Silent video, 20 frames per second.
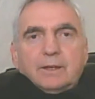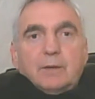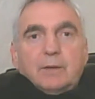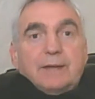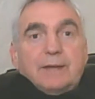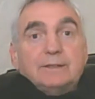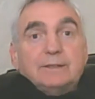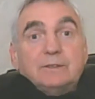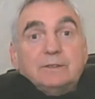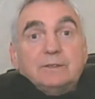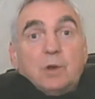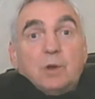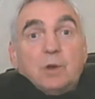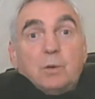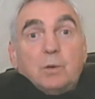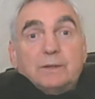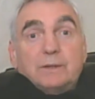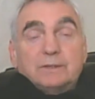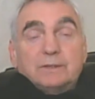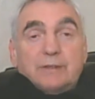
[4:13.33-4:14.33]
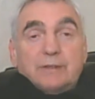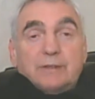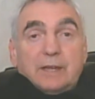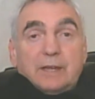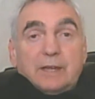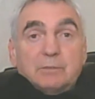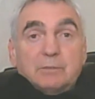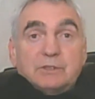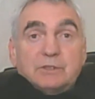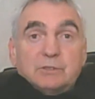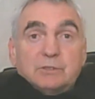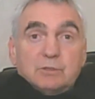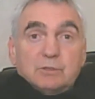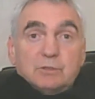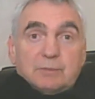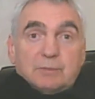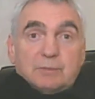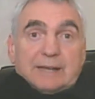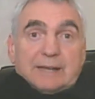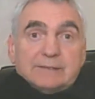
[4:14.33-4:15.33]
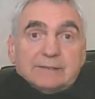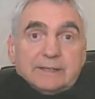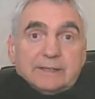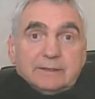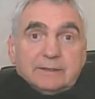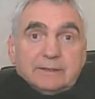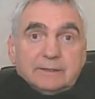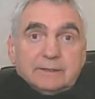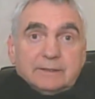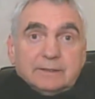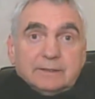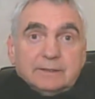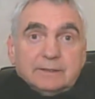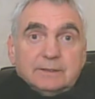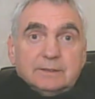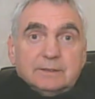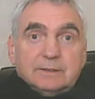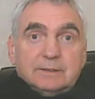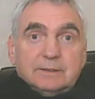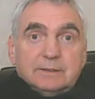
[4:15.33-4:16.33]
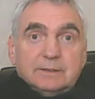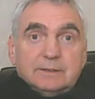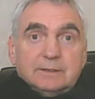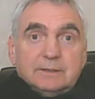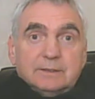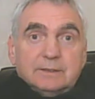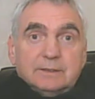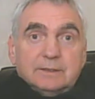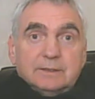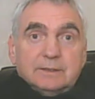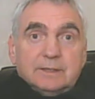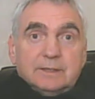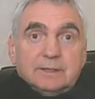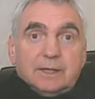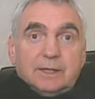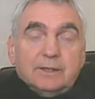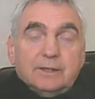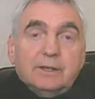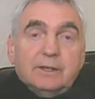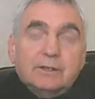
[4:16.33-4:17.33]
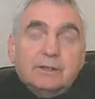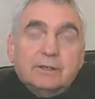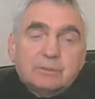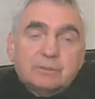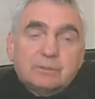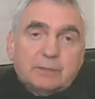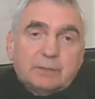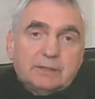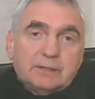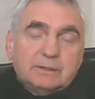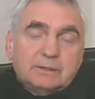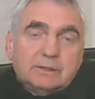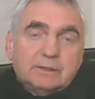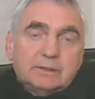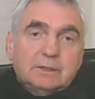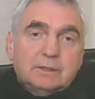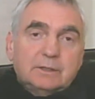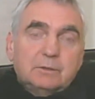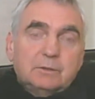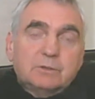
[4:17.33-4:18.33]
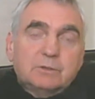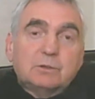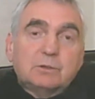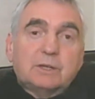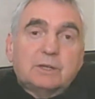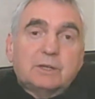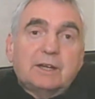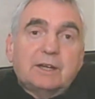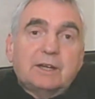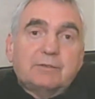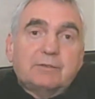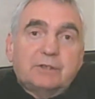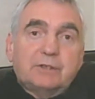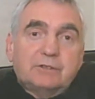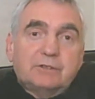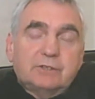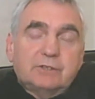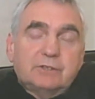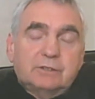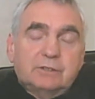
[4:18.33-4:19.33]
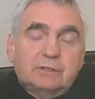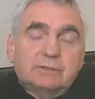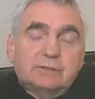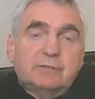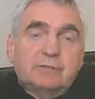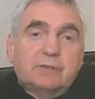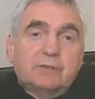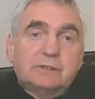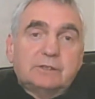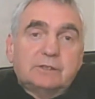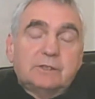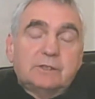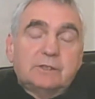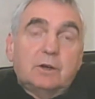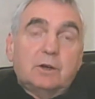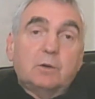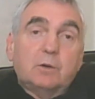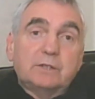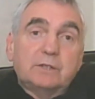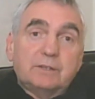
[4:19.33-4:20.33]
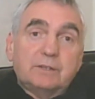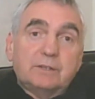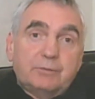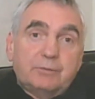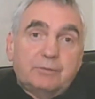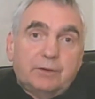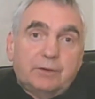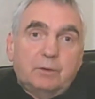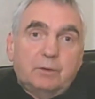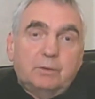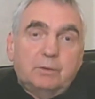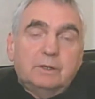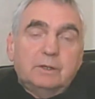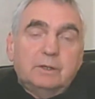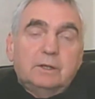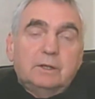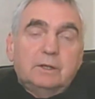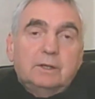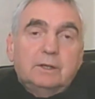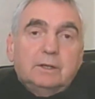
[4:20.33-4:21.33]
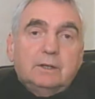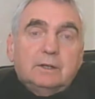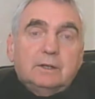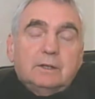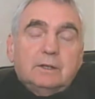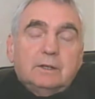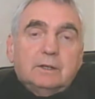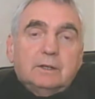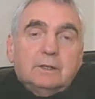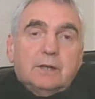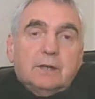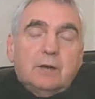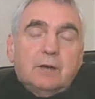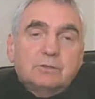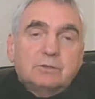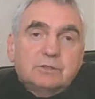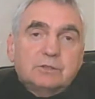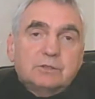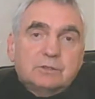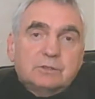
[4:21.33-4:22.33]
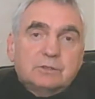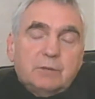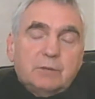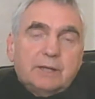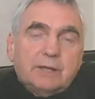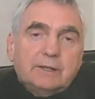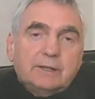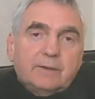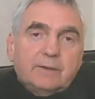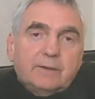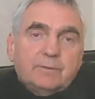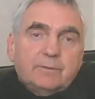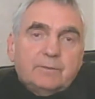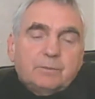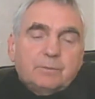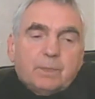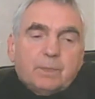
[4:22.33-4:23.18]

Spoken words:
Now, I didn't know at the time, but she was married, and her husband was looking after the children for her only a few houses away.